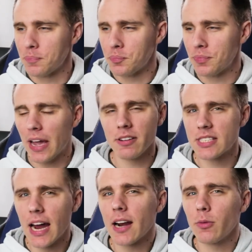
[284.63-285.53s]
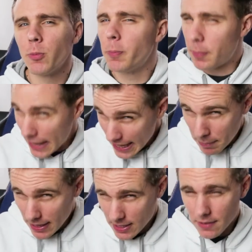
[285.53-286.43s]
Now, it's not a big
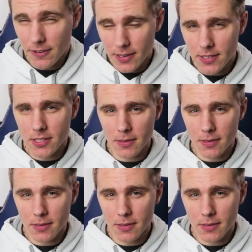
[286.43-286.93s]
difference,